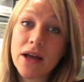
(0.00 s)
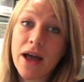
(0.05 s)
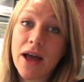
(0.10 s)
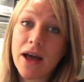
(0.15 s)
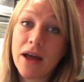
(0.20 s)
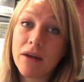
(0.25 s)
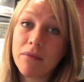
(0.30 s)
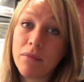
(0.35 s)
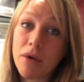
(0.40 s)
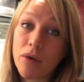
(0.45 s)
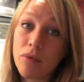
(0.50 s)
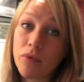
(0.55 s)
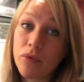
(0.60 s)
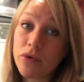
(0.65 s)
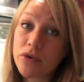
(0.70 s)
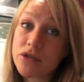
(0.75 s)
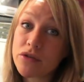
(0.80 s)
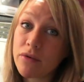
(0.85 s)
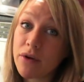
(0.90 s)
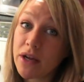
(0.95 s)
and my
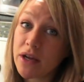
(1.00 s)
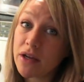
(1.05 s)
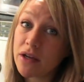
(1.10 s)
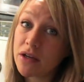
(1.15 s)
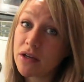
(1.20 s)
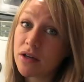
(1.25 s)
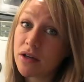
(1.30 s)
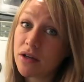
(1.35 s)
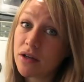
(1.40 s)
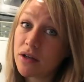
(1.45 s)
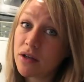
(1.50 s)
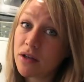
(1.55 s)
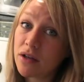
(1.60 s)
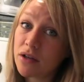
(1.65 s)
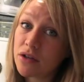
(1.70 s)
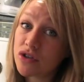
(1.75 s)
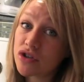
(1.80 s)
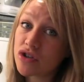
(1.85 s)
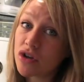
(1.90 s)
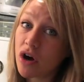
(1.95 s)
water weight
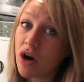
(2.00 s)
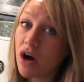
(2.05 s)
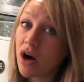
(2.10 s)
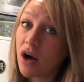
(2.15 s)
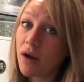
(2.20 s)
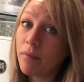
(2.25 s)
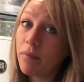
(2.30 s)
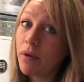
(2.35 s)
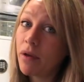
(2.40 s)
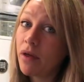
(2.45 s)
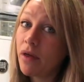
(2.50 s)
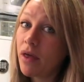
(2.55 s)
shot up.